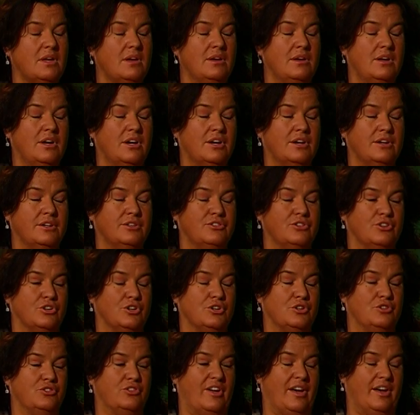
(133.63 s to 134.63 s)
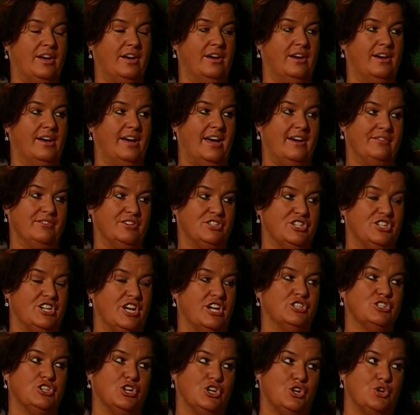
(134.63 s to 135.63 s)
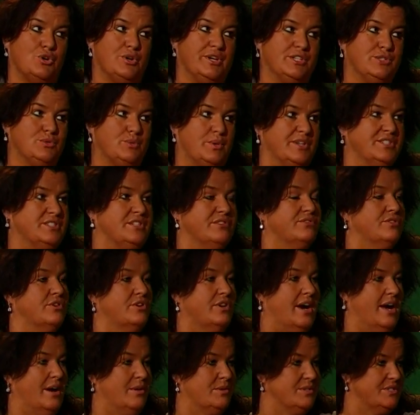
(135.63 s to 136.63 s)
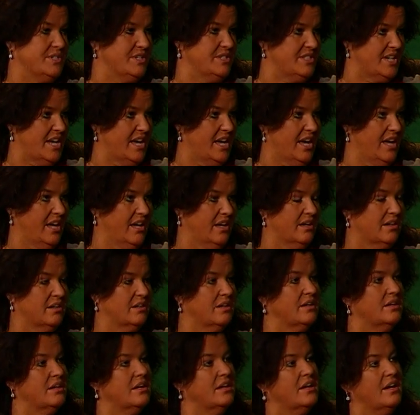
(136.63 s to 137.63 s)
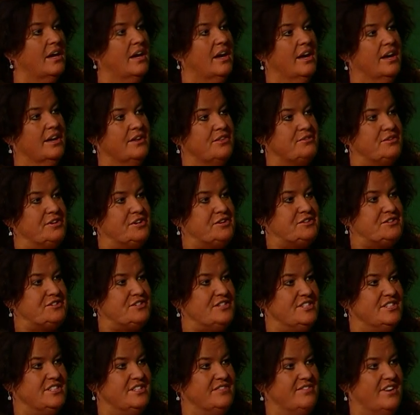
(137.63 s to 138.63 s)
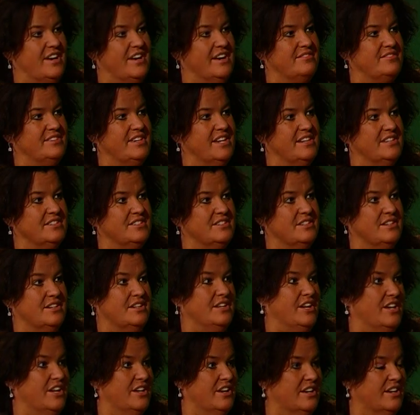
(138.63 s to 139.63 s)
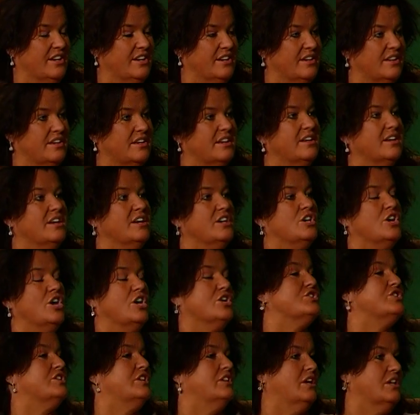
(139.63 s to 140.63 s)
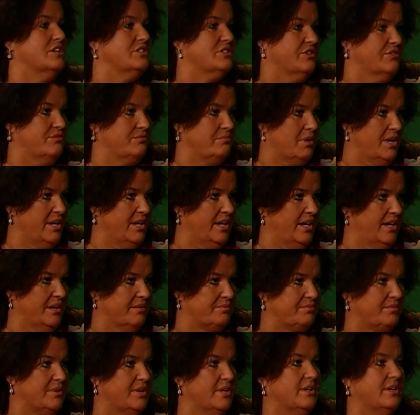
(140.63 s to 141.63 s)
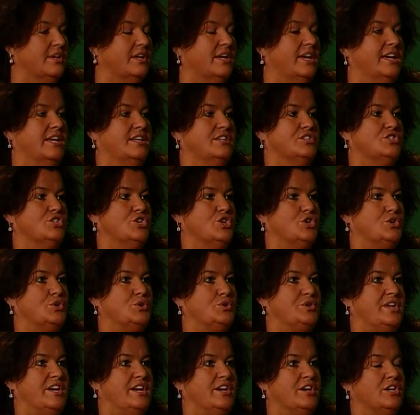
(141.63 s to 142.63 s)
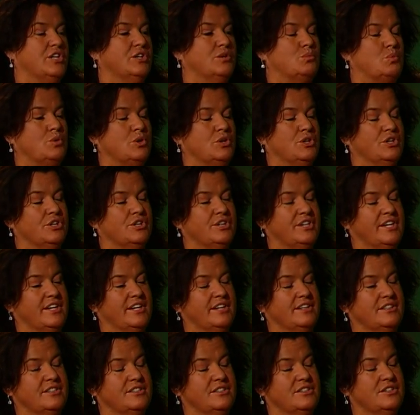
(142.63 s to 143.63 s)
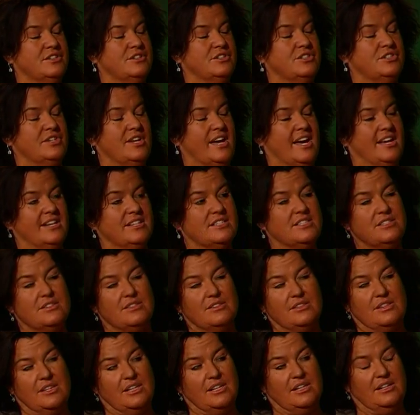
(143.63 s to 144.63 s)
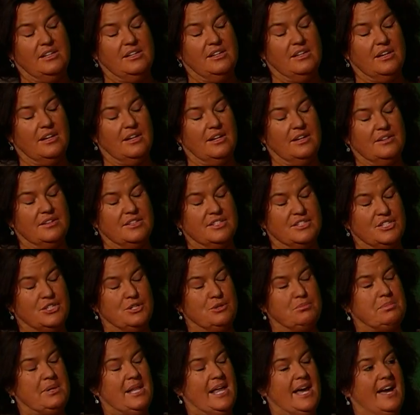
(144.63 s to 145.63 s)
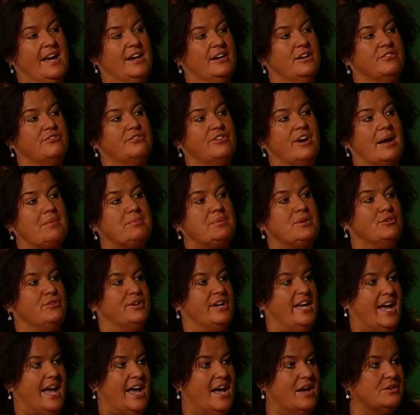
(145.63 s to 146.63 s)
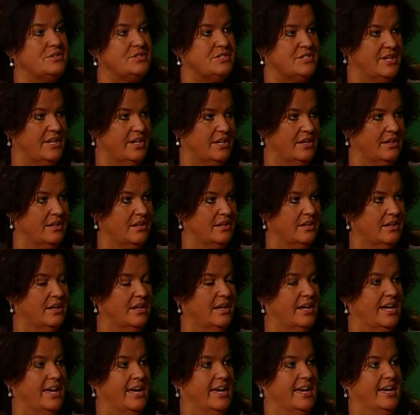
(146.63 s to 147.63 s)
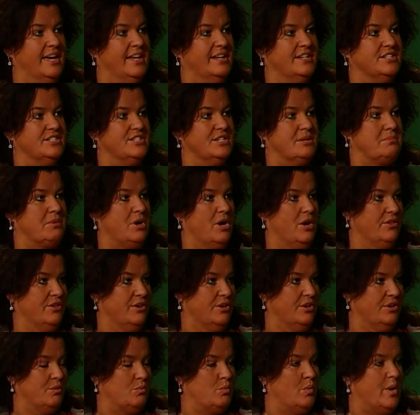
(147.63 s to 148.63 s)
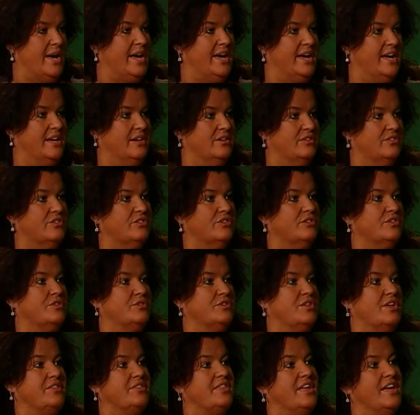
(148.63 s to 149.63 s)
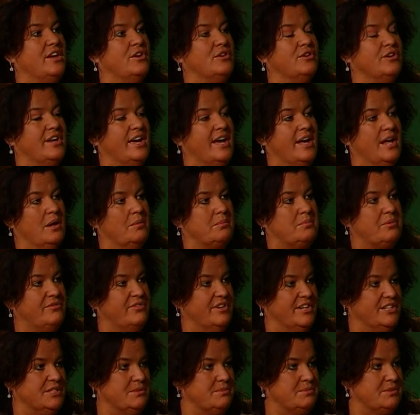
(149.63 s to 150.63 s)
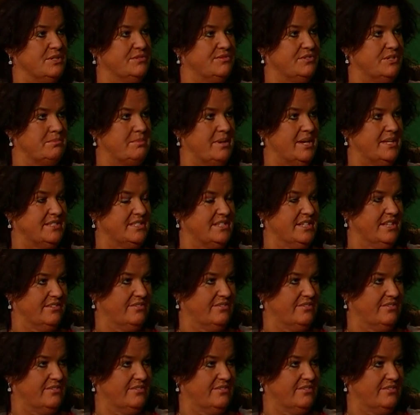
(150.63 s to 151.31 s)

to have a shelter going 24 hours a day, 365 days a year, costs a lot of money. And so were looking at this new plan of rapid rehousing and some other ways that they could help victims of domestic